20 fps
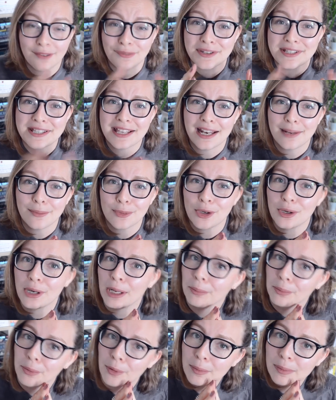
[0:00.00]
If I say any more,
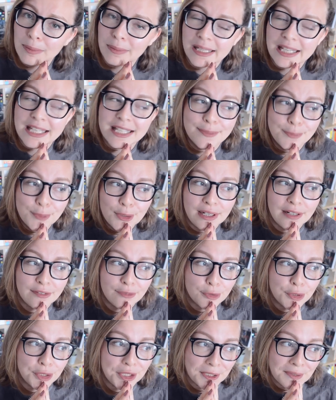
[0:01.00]
I'll probably spoil it
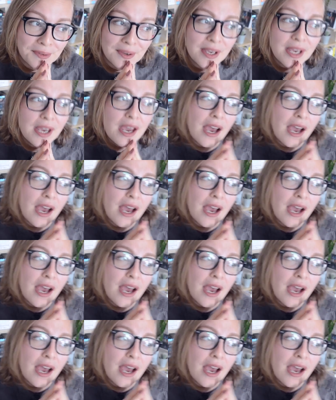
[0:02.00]
for you,